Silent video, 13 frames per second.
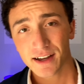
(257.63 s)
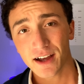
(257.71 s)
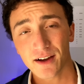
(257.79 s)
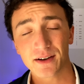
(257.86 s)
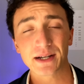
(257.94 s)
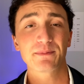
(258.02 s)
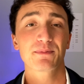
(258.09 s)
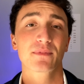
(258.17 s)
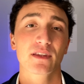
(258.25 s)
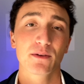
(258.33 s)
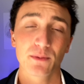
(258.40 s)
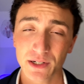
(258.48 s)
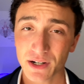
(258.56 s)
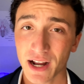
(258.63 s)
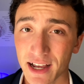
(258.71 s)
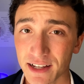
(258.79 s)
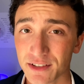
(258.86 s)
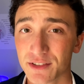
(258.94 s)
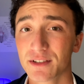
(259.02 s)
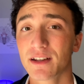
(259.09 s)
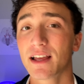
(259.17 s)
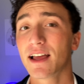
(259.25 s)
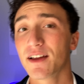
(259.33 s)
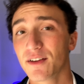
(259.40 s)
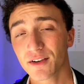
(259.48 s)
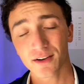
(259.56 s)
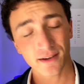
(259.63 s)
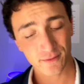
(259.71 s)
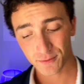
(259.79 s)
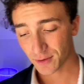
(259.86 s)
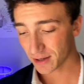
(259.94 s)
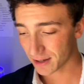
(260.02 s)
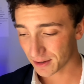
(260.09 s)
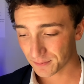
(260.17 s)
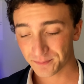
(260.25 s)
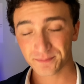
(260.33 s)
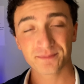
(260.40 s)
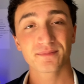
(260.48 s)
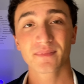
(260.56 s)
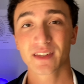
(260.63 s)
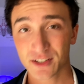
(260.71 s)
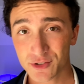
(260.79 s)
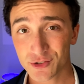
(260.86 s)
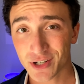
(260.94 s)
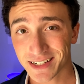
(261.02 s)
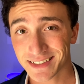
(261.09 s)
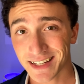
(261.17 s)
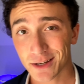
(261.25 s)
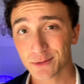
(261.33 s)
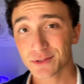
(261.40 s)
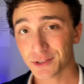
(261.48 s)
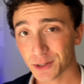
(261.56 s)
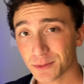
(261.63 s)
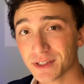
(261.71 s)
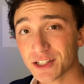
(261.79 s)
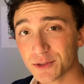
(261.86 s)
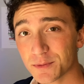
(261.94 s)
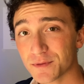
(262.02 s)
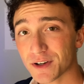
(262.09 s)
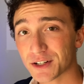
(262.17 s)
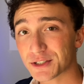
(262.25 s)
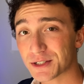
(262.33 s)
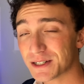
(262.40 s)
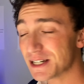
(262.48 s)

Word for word: Alright, well, your eyes have uh, checked out, so let's move on to your